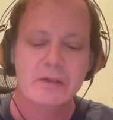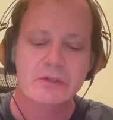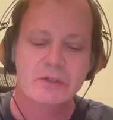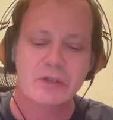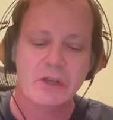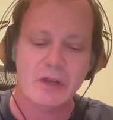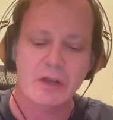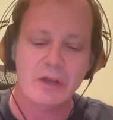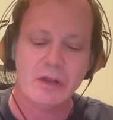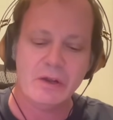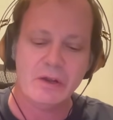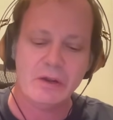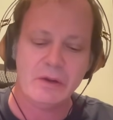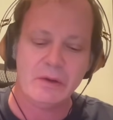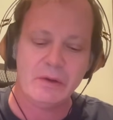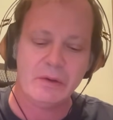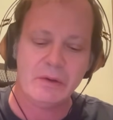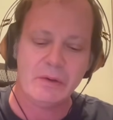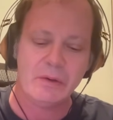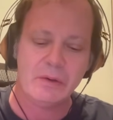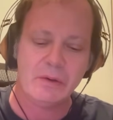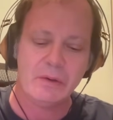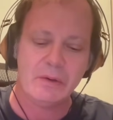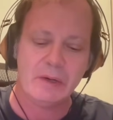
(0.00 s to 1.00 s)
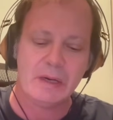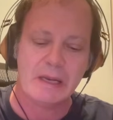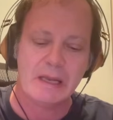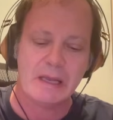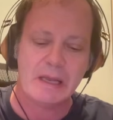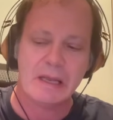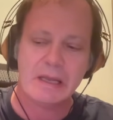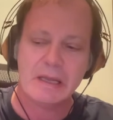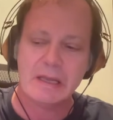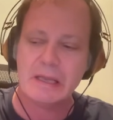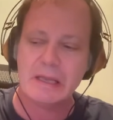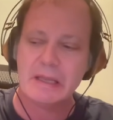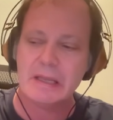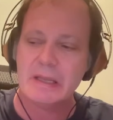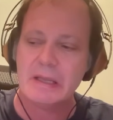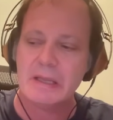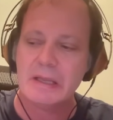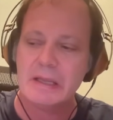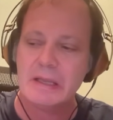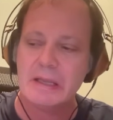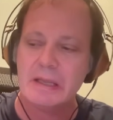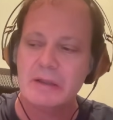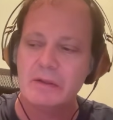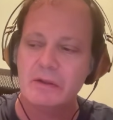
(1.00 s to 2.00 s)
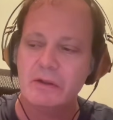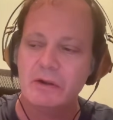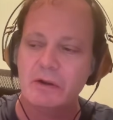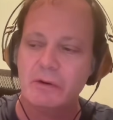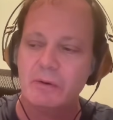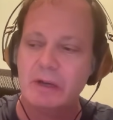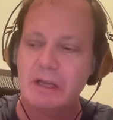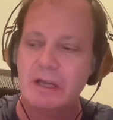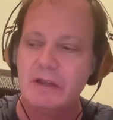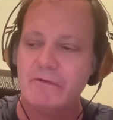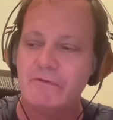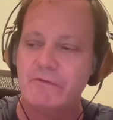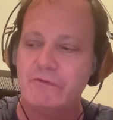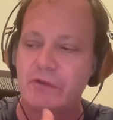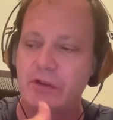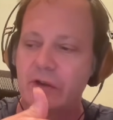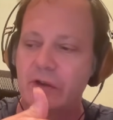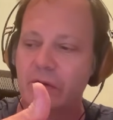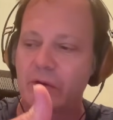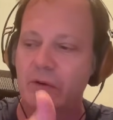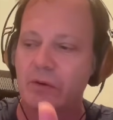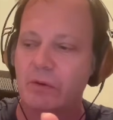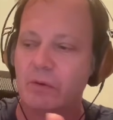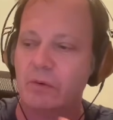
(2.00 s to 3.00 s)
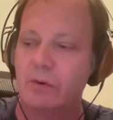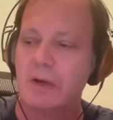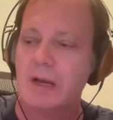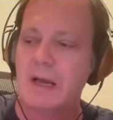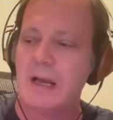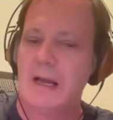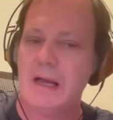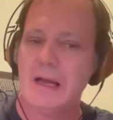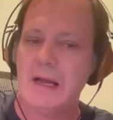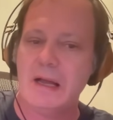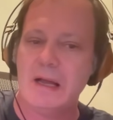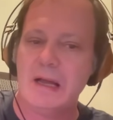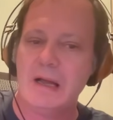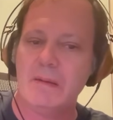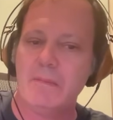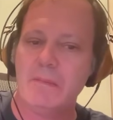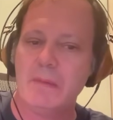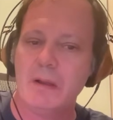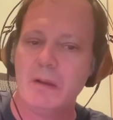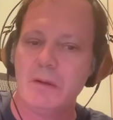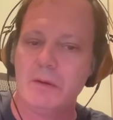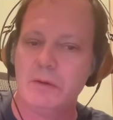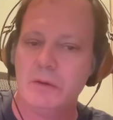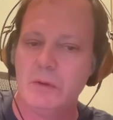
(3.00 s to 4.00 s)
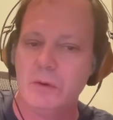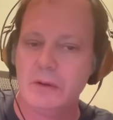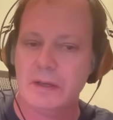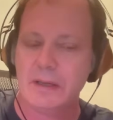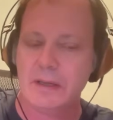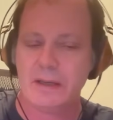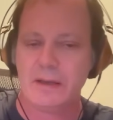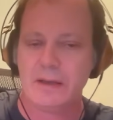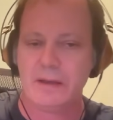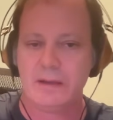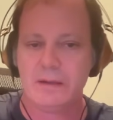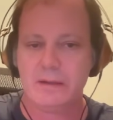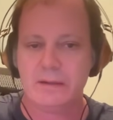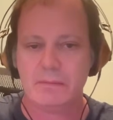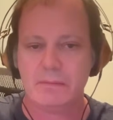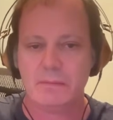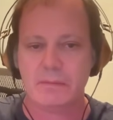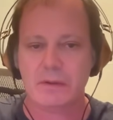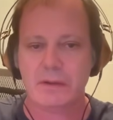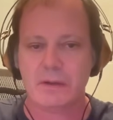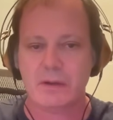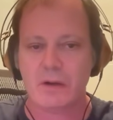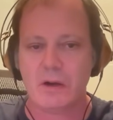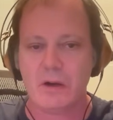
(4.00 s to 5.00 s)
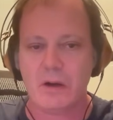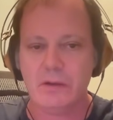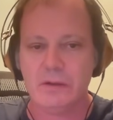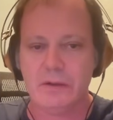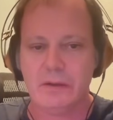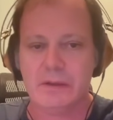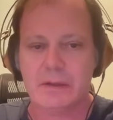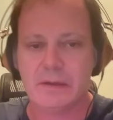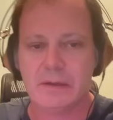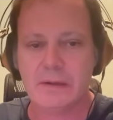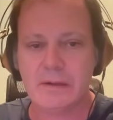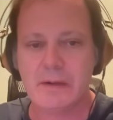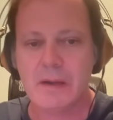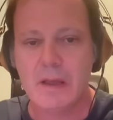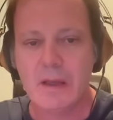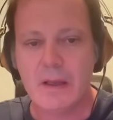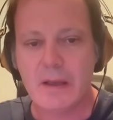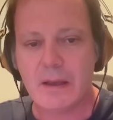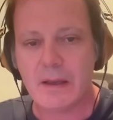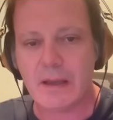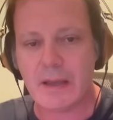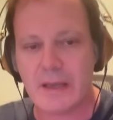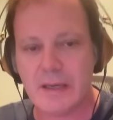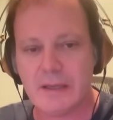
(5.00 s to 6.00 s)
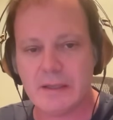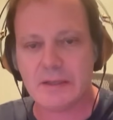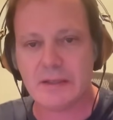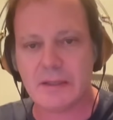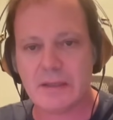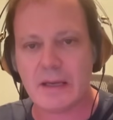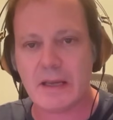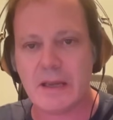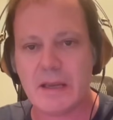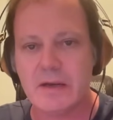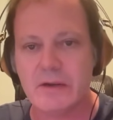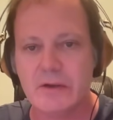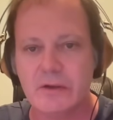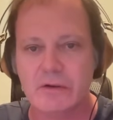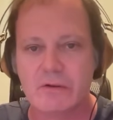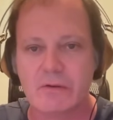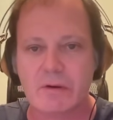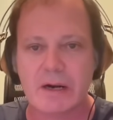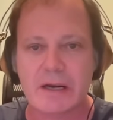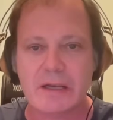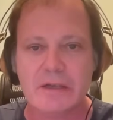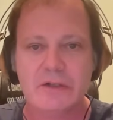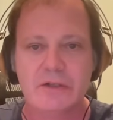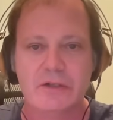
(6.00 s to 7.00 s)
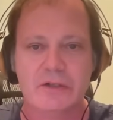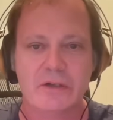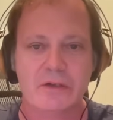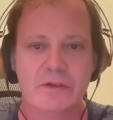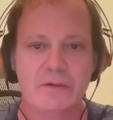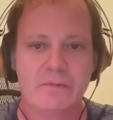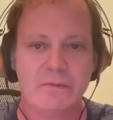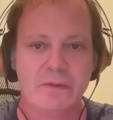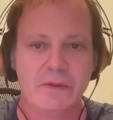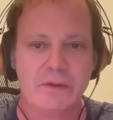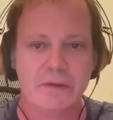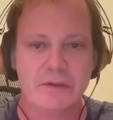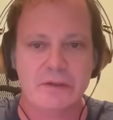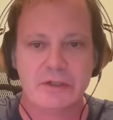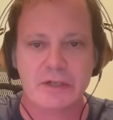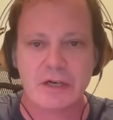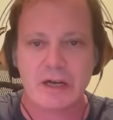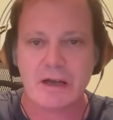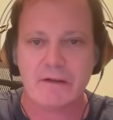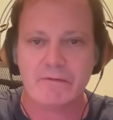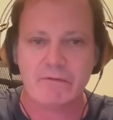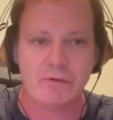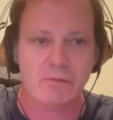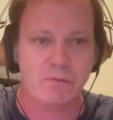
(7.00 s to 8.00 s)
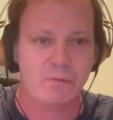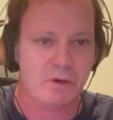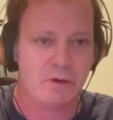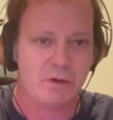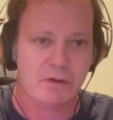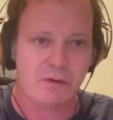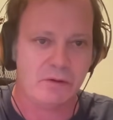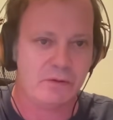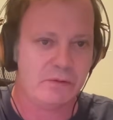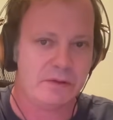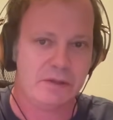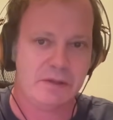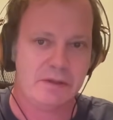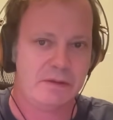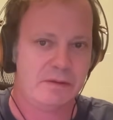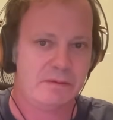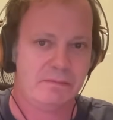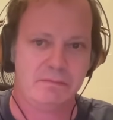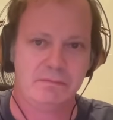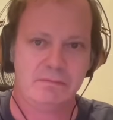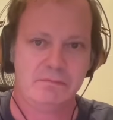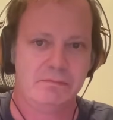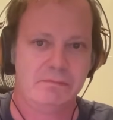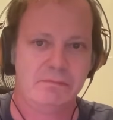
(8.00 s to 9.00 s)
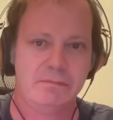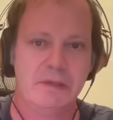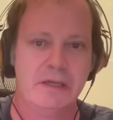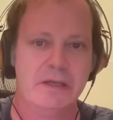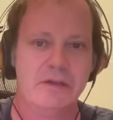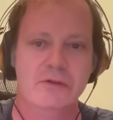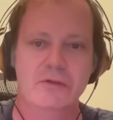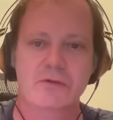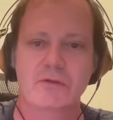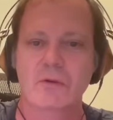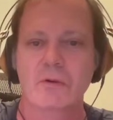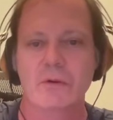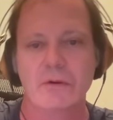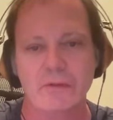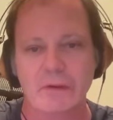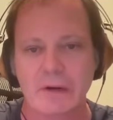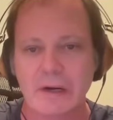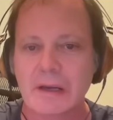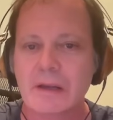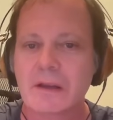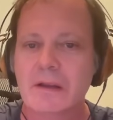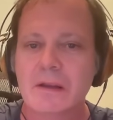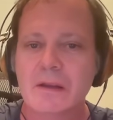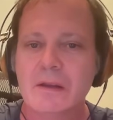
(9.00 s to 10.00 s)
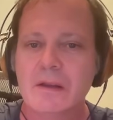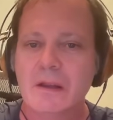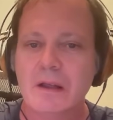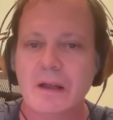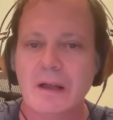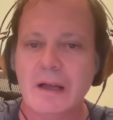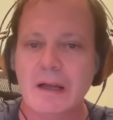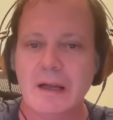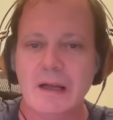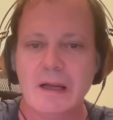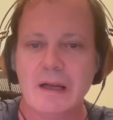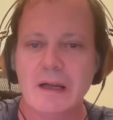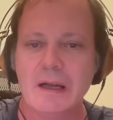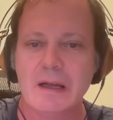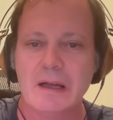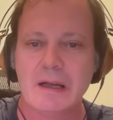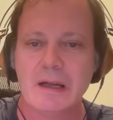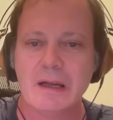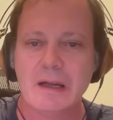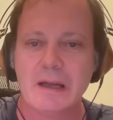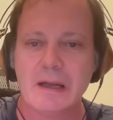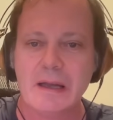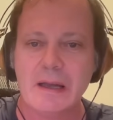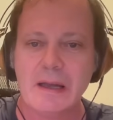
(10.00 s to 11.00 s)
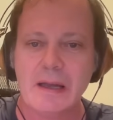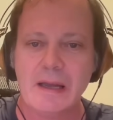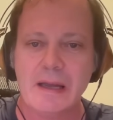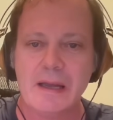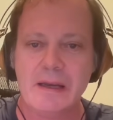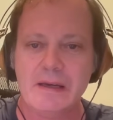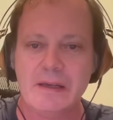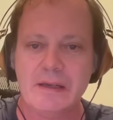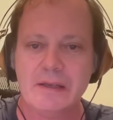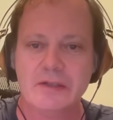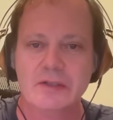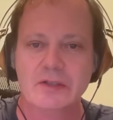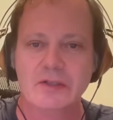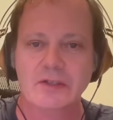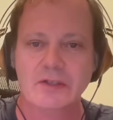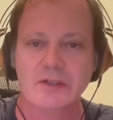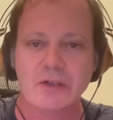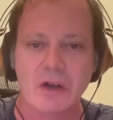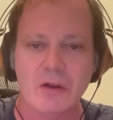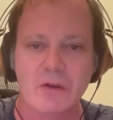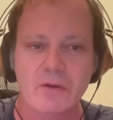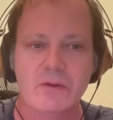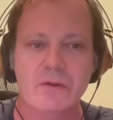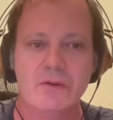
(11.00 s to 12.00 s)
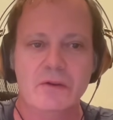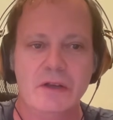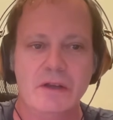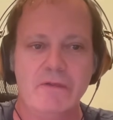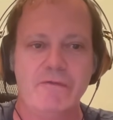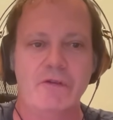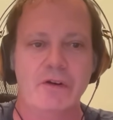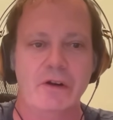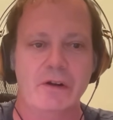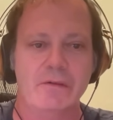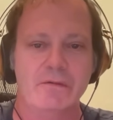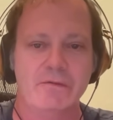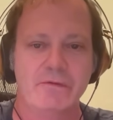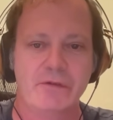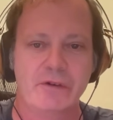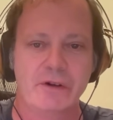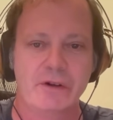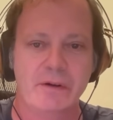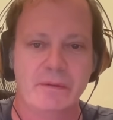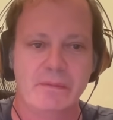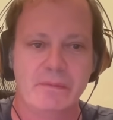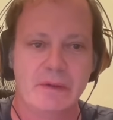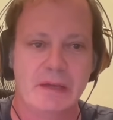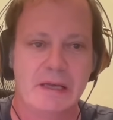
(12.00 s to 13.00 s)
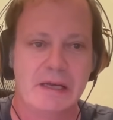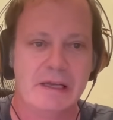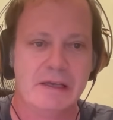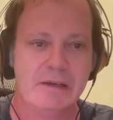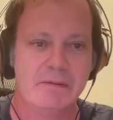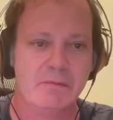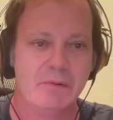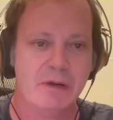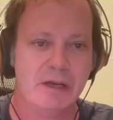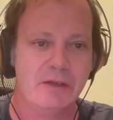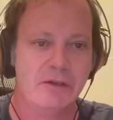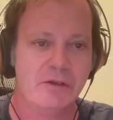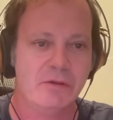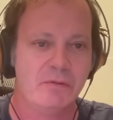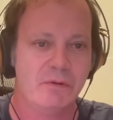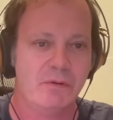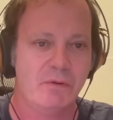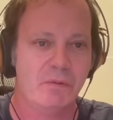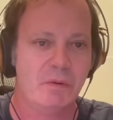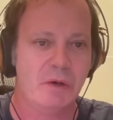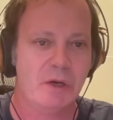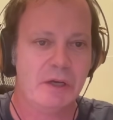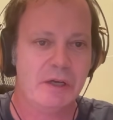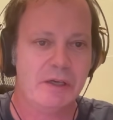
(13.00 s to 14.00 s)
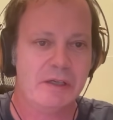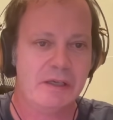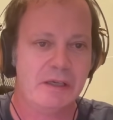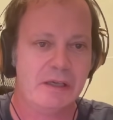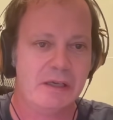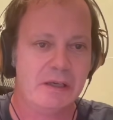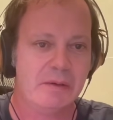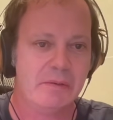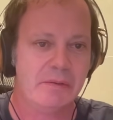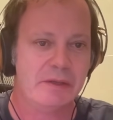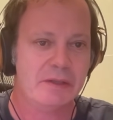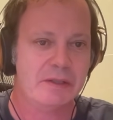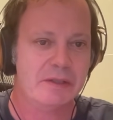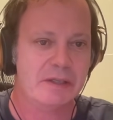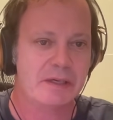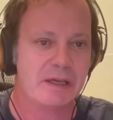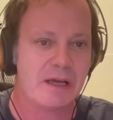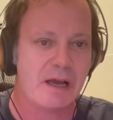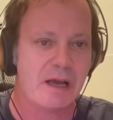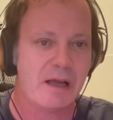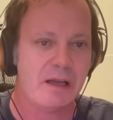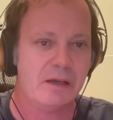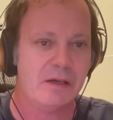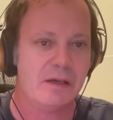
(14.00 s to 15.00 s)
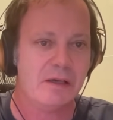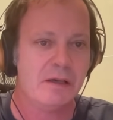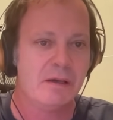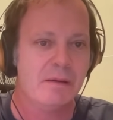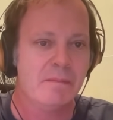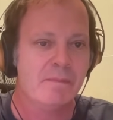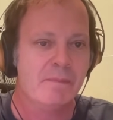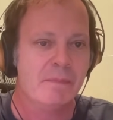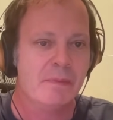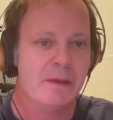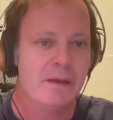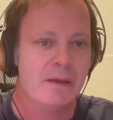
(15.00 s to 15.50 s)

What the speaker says: So, if you look at Kotlin, its integration with the Java world is extraordinary. And it's so different from like when you were working with Scala.